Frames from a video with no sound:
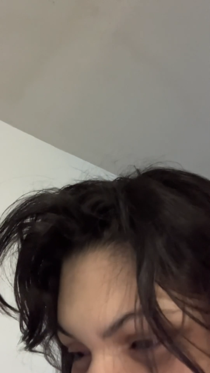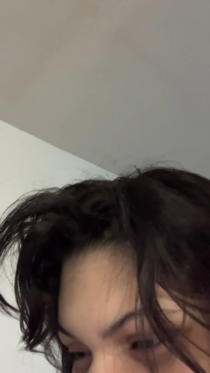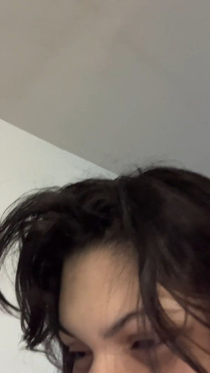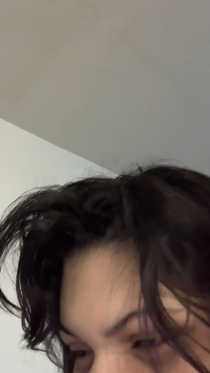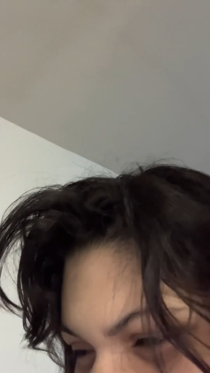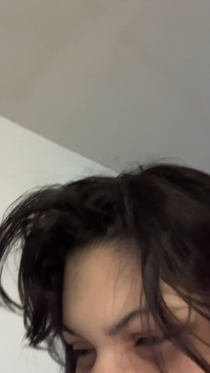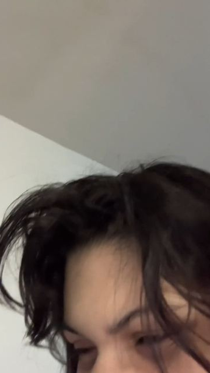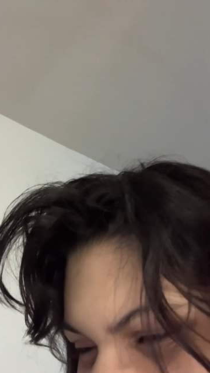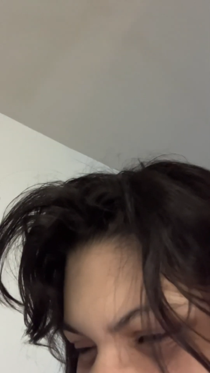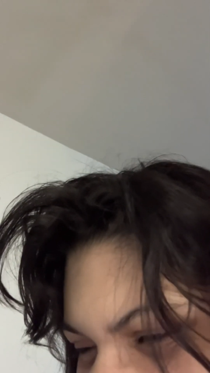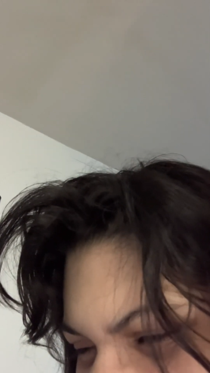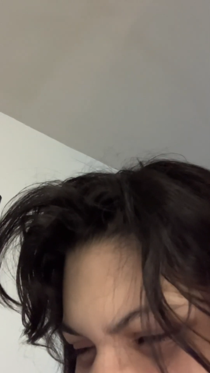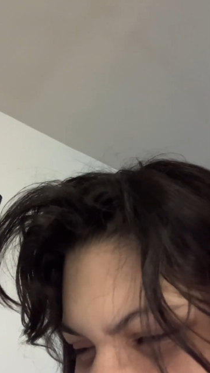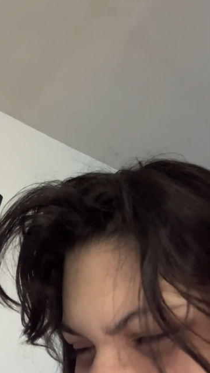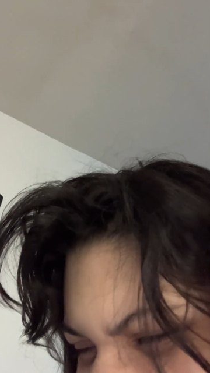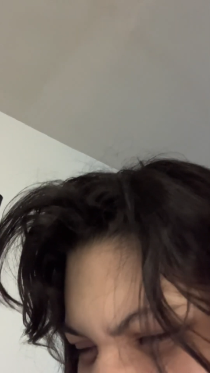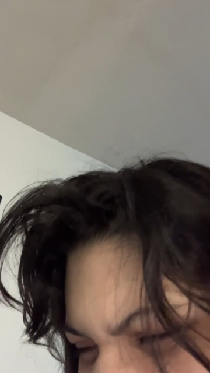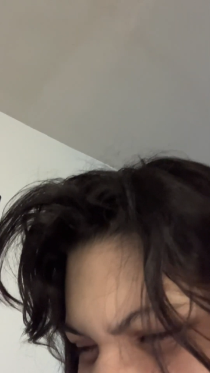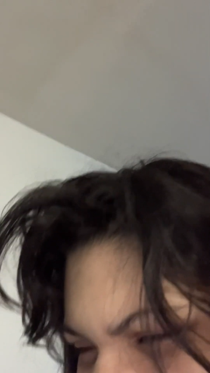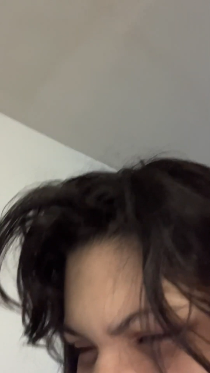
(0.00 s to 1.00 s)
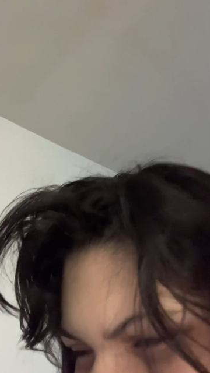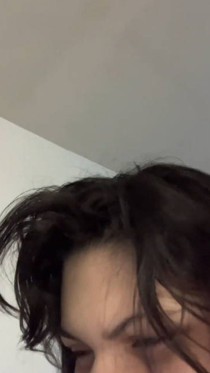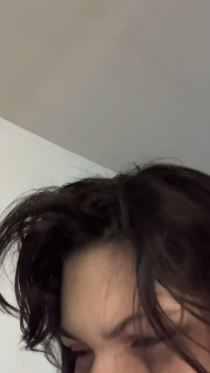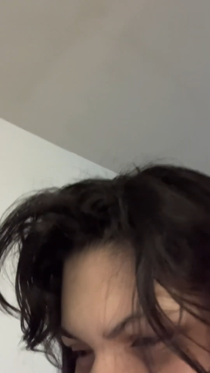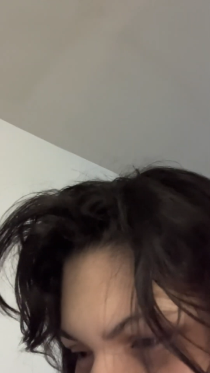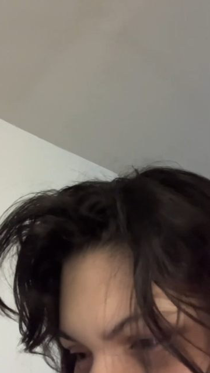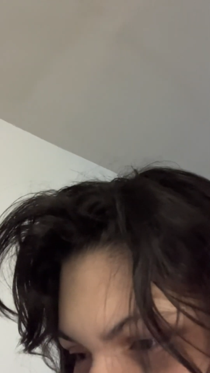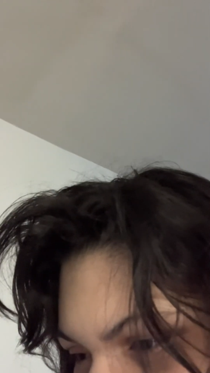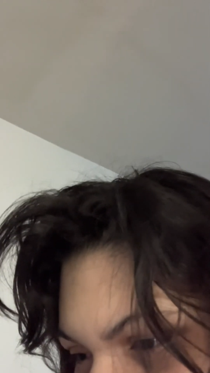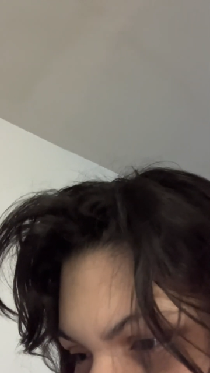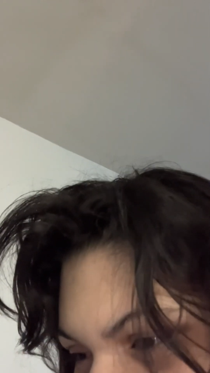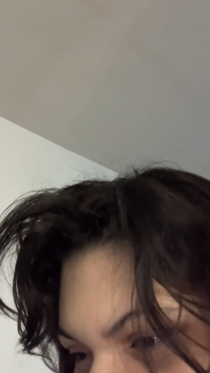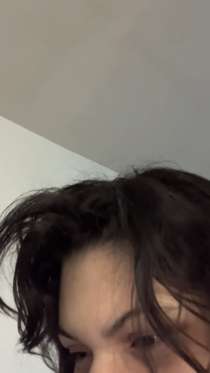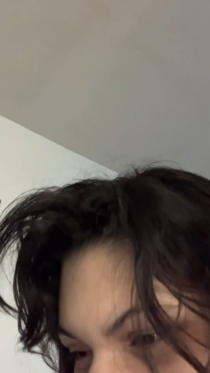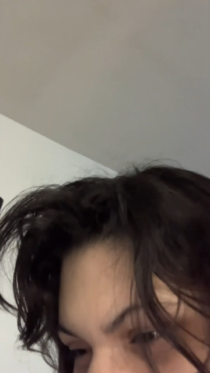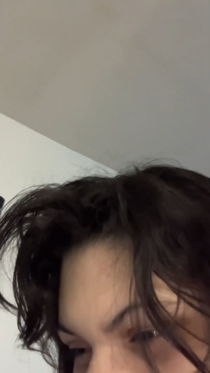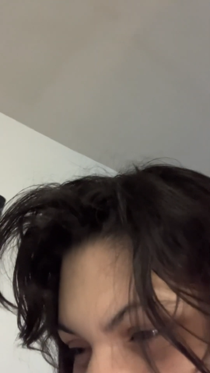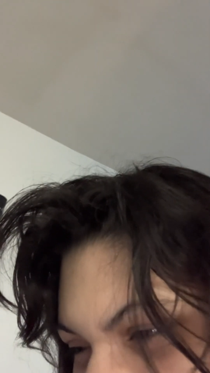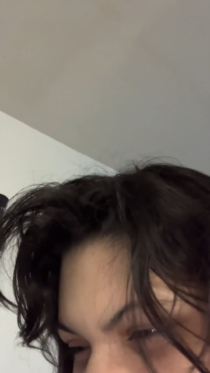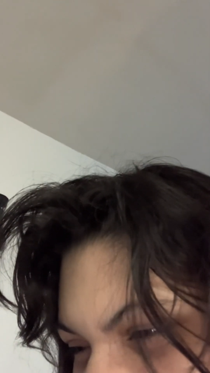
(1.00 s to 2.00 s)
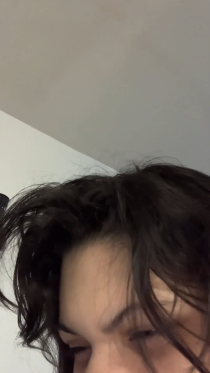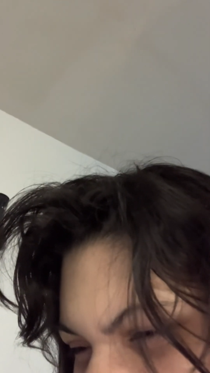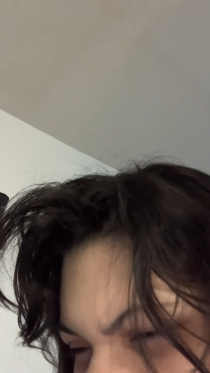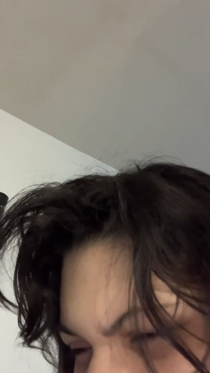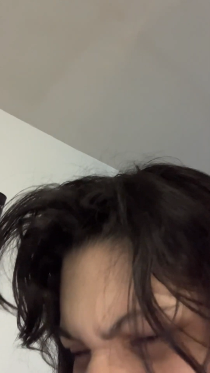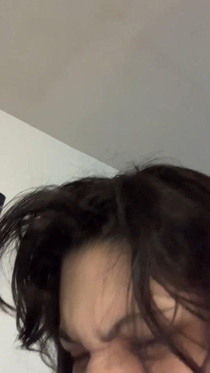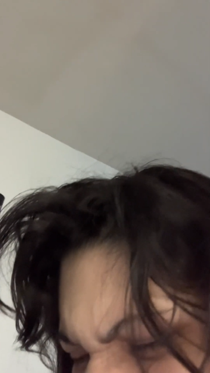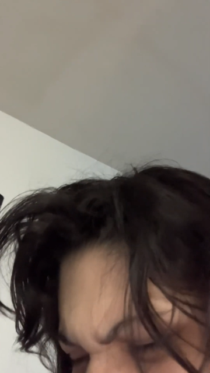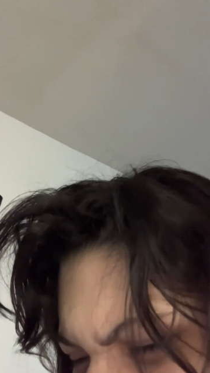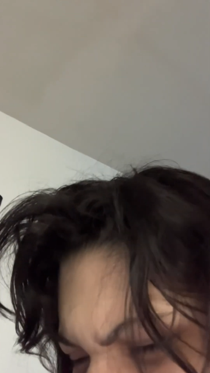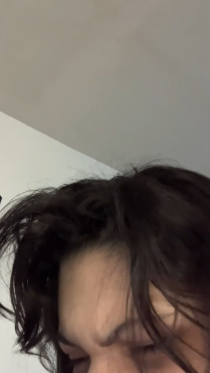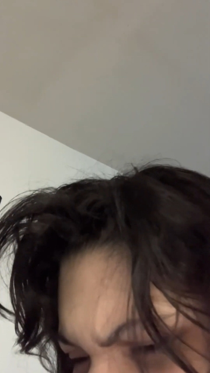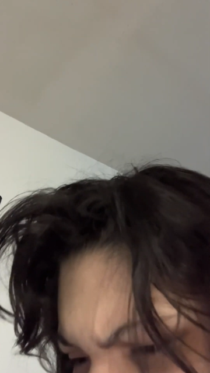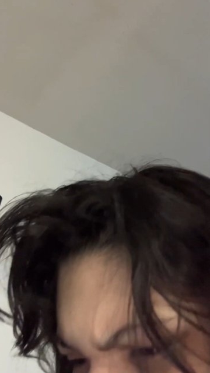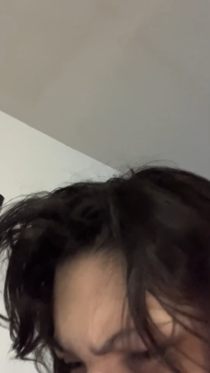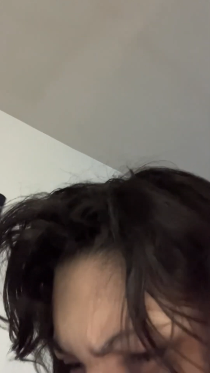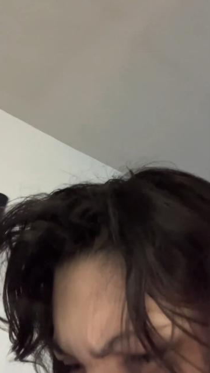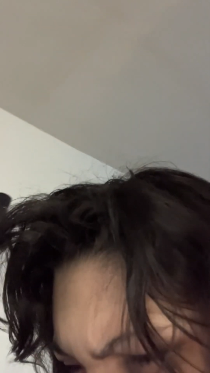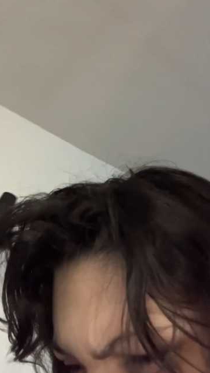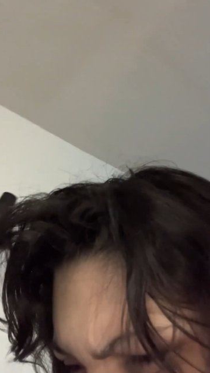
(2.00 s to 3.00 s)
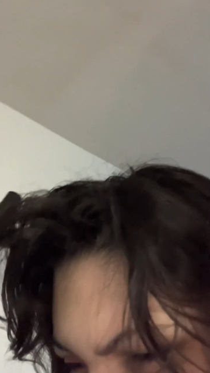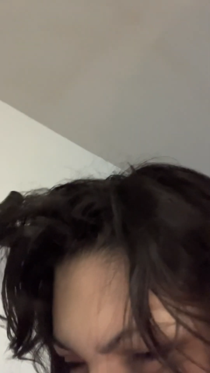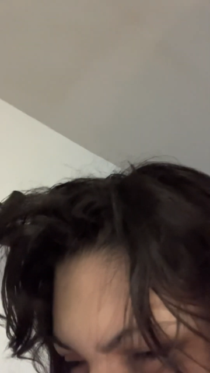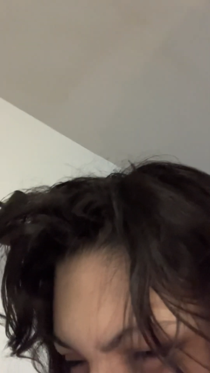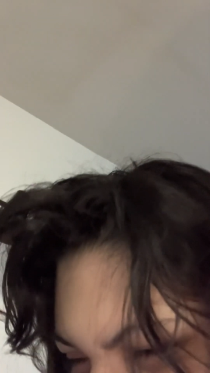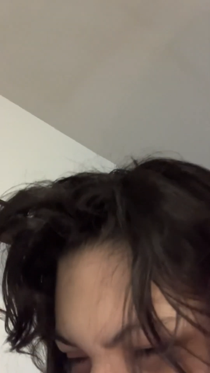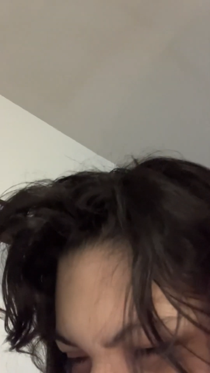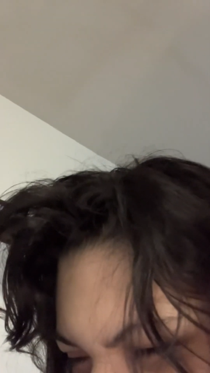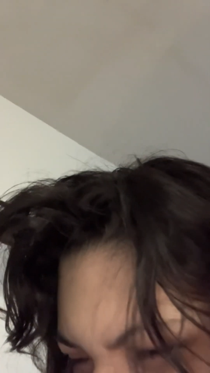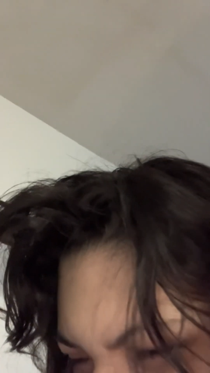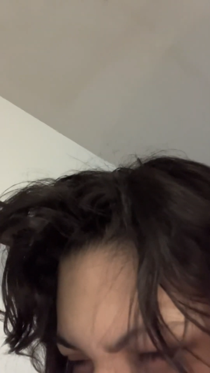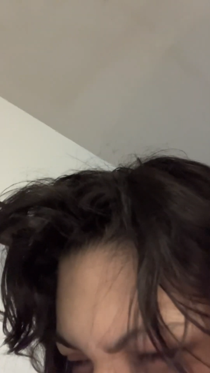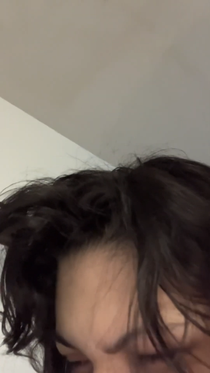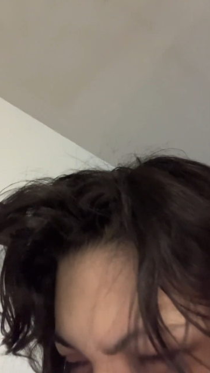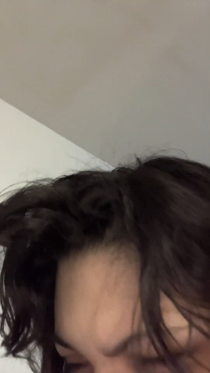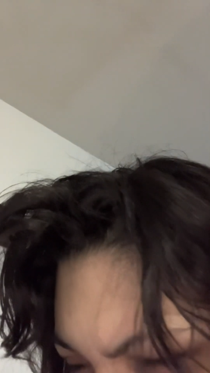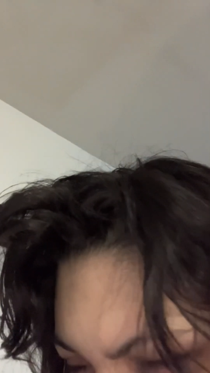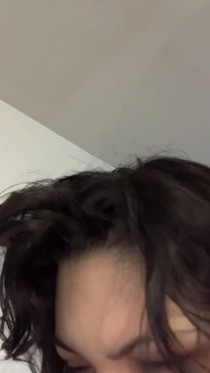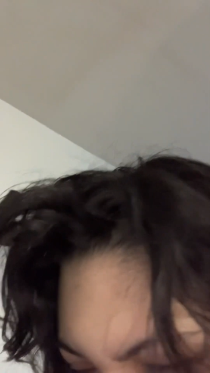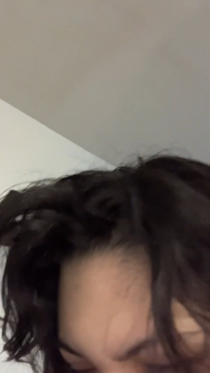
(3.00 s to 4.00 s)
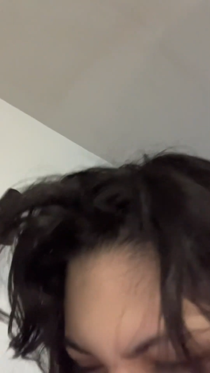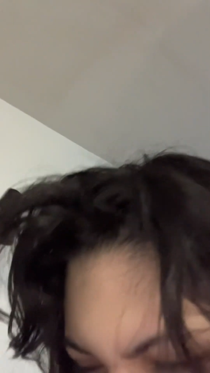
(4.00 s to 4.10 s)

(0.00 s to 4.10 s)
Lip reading: [unreadable: no face in view]